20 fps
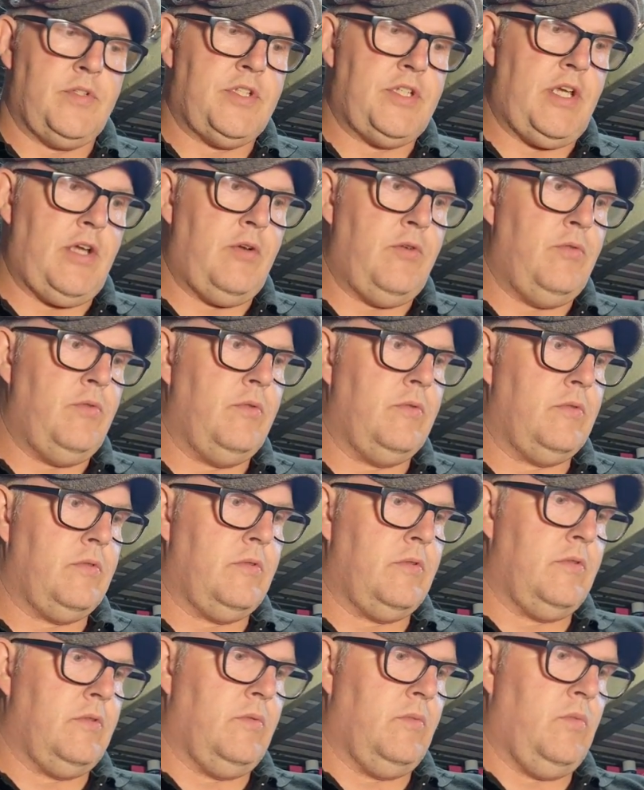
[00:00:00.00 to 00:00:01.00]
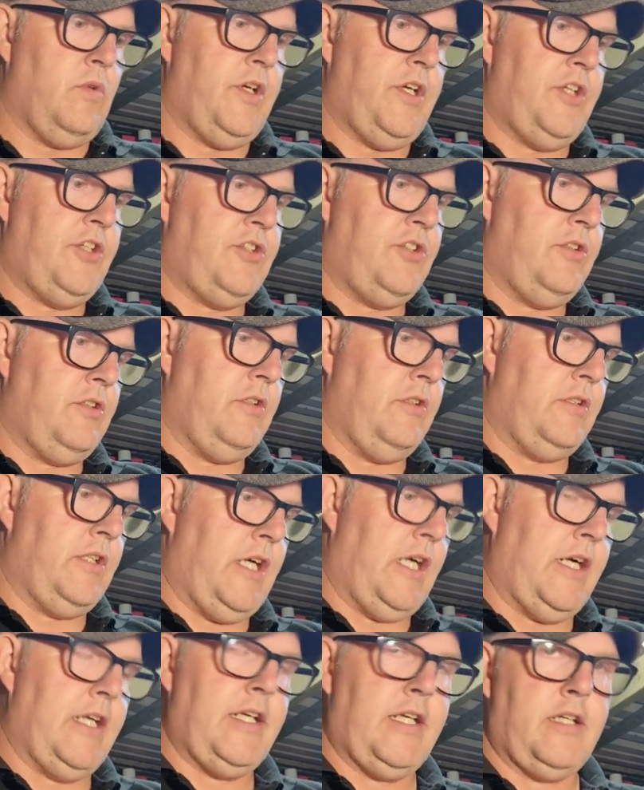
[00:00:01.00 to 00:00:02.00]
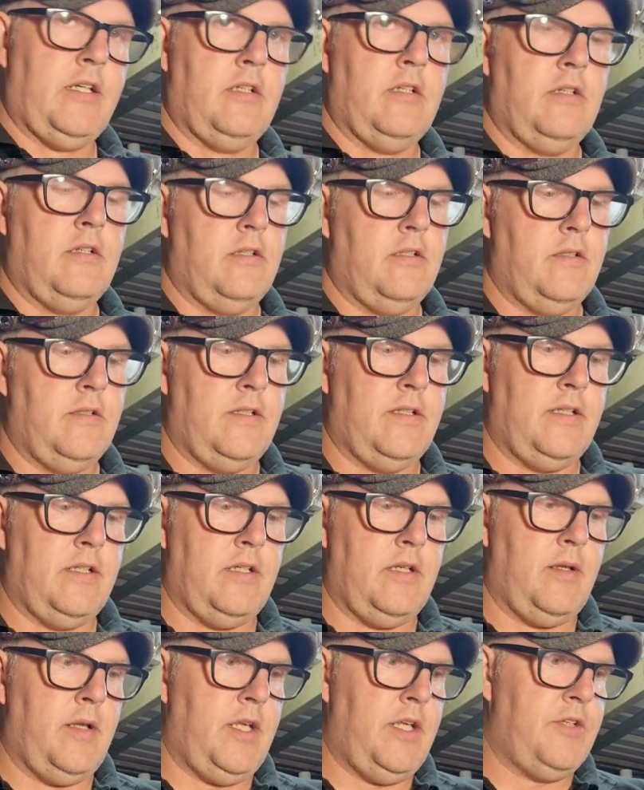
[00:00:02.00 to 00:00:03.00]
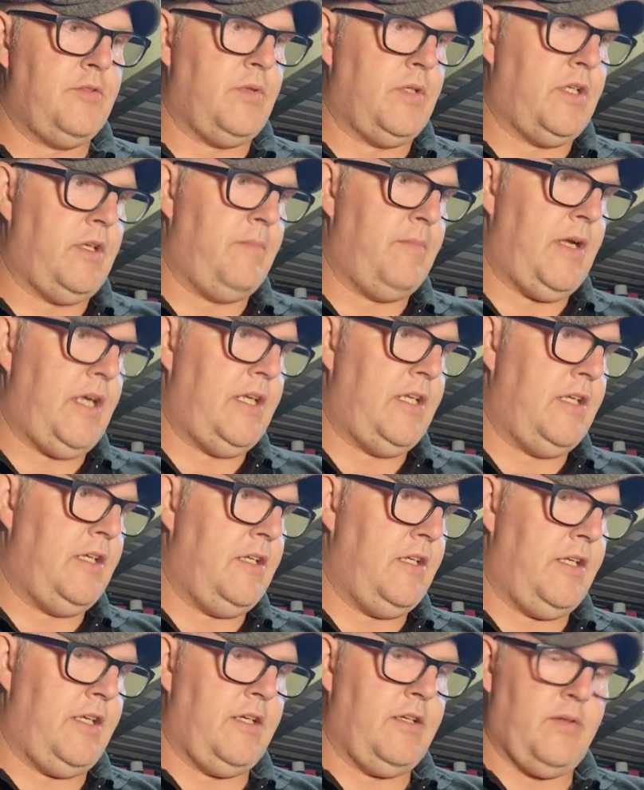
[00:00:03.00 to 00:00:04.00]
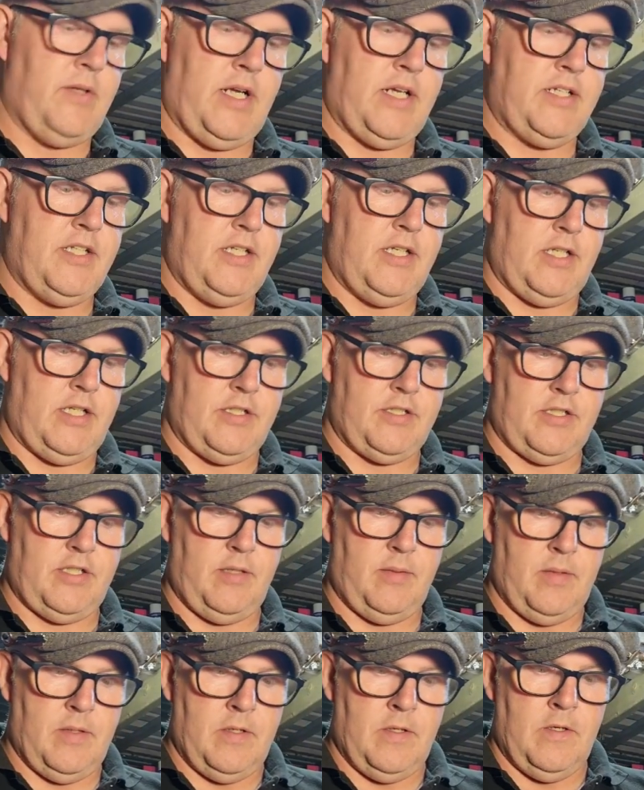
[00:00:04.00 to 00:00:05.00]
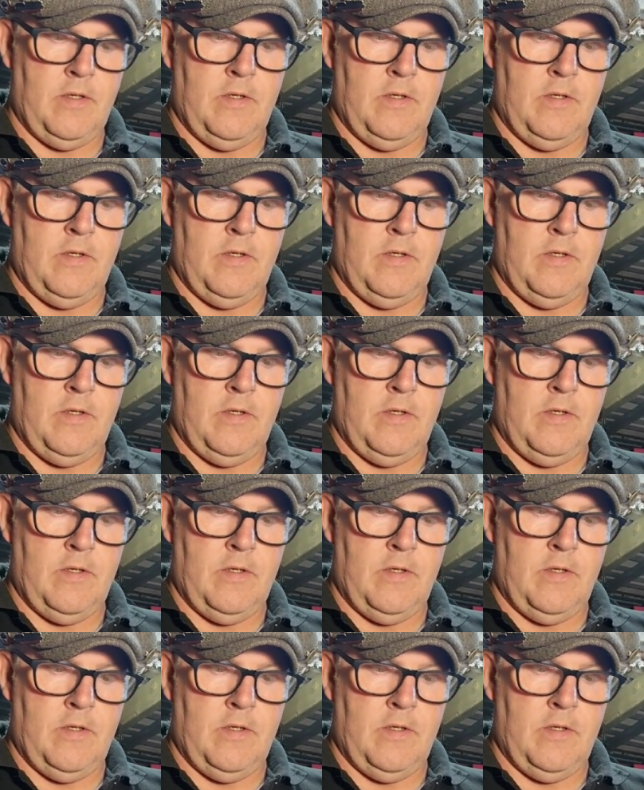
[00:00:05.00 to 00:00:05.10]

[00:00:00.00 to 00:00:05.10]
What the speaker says: So what it should look like, and here's one I made earlier, well, I didn't actually,